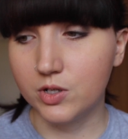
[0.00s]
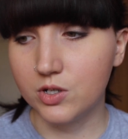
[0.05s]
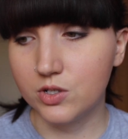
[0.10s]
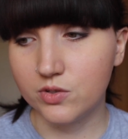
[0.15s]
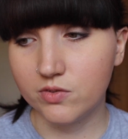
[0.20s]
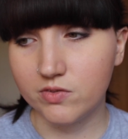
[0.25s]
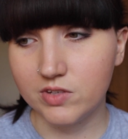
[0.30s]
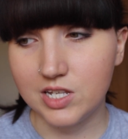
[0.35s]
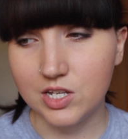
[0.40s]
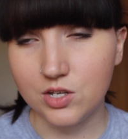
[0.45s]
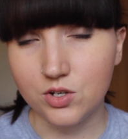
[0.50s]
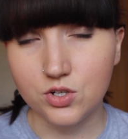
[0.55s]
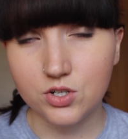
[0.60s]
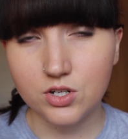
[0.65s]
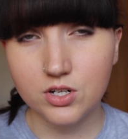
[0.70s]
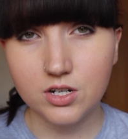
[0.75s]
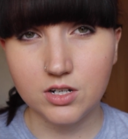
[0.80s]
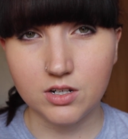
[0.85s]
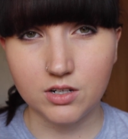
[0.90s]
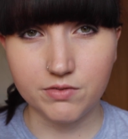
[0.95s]
because obviously you
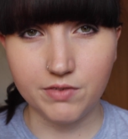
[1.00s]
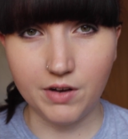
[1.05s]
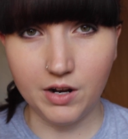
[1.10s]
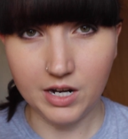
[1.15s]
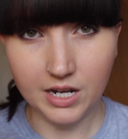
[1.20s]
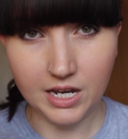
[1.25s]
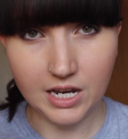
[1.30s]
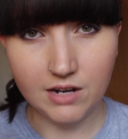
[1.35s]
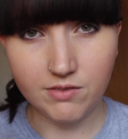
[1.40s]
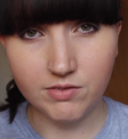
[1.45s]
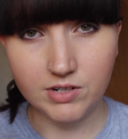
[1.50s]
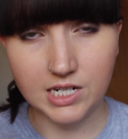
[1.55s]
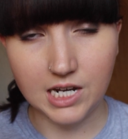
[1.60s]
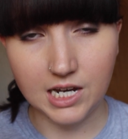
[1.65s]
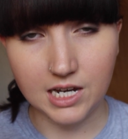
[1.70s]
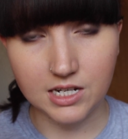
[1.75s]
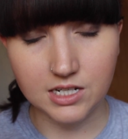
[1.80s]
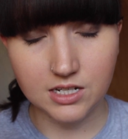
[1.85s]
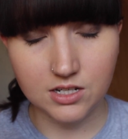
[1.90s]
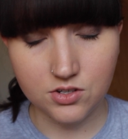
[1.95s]
shouldn't exfoliate every
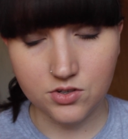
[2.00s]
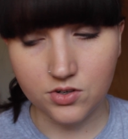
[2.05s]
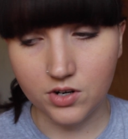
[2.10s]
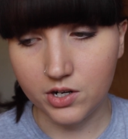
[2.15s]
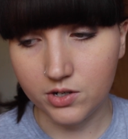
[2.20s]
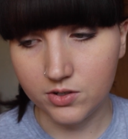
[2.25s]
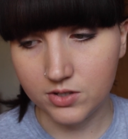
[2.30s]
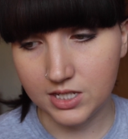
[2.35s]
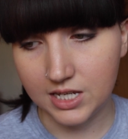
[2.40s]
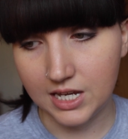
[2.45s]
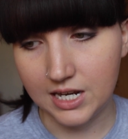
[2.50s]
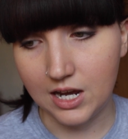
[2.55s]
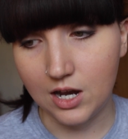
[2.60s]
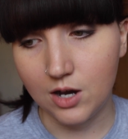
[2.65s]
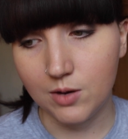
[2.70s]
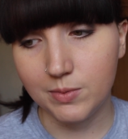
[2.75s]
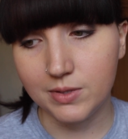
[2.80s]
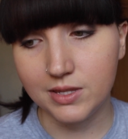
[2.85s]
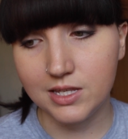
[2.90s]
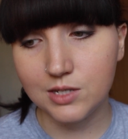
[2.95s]
day. It does dry your skin
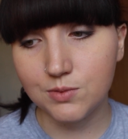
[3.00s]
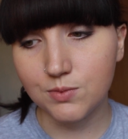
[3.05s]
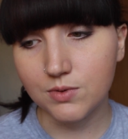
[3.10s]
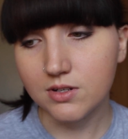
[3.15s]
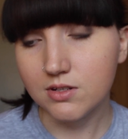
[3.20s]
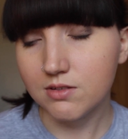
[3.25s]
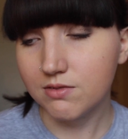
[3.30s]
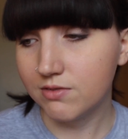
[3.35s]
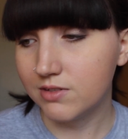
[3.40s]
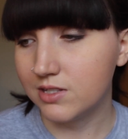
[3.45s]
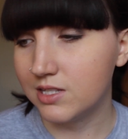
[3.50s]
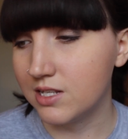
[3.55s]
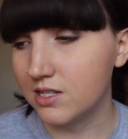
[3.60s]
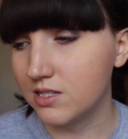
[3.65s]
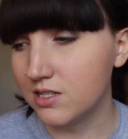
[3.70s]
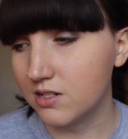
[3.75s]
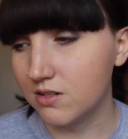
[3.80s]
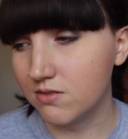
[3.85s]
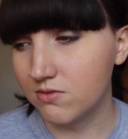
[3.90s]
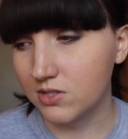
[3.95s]
out, but this one is for
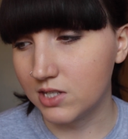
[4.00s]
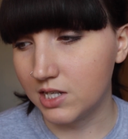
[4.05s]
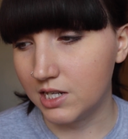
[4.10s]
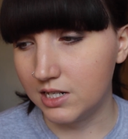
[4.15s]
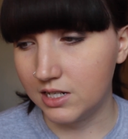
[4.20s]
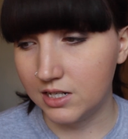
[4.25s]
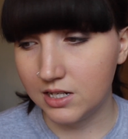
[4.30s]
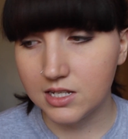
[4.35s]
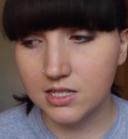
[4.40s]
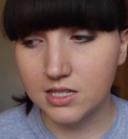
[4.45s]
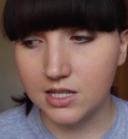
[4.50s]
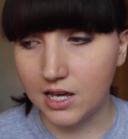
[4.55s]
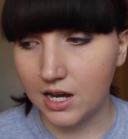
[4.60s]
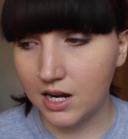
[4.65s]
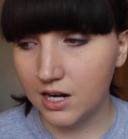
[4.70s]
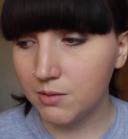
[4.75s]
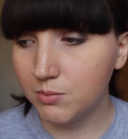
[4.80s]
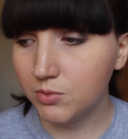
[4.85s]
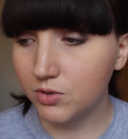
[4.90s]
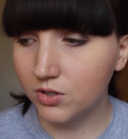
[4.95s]
sensitive skin, and it's the
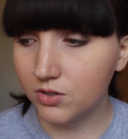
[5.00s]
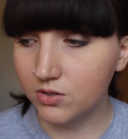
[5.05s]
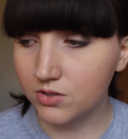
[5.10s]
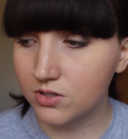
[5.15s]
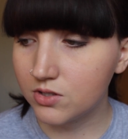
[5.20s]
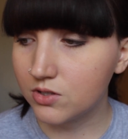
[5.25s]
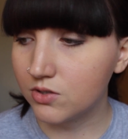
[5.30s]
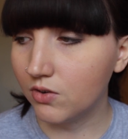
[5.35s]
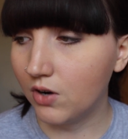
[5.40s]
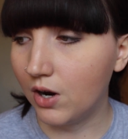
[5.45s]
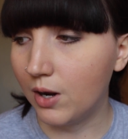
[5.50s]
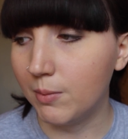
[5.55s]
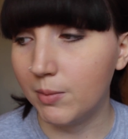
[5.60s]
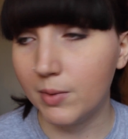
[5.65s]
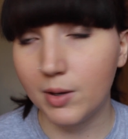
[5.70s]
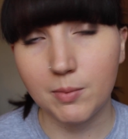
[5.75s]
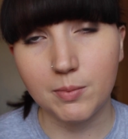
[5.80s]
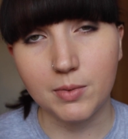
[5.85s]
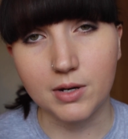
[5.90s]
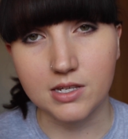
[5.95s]
Apricot Scrub
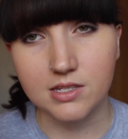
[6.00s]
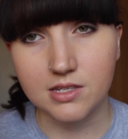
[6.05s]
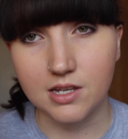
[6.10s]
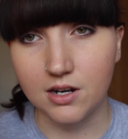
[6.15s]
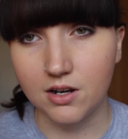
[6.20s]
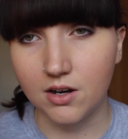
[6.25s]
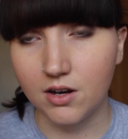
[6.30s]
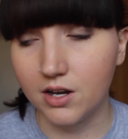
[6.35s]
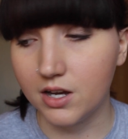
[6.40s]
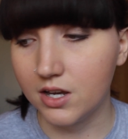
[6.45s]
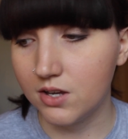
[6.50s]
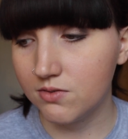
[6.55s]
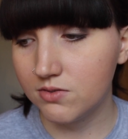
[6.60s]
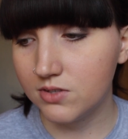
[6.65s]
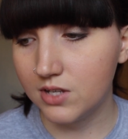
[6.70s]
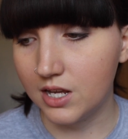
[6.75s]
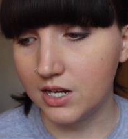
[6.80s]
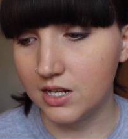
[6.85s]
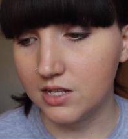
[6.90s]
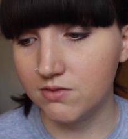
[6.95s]
by Ives,
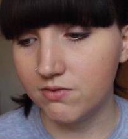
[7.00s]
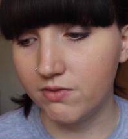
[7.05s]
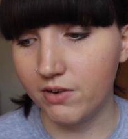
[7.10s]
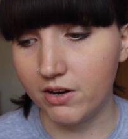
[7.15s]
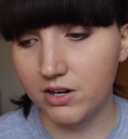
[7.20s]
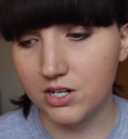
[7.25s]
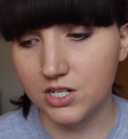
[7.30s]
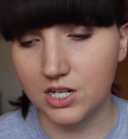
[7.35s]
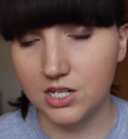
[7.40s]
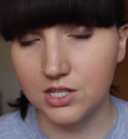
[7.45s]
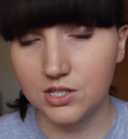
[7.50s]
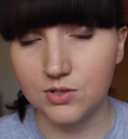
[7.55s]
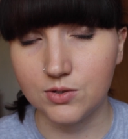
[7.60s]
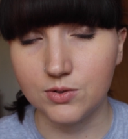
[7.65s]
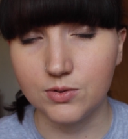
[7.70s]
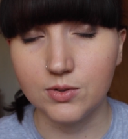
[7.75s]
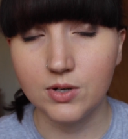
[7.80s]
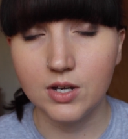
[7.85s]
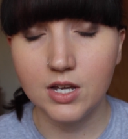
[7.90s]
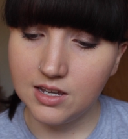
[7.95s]
and it's very
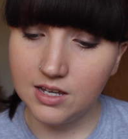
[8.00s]
gentle.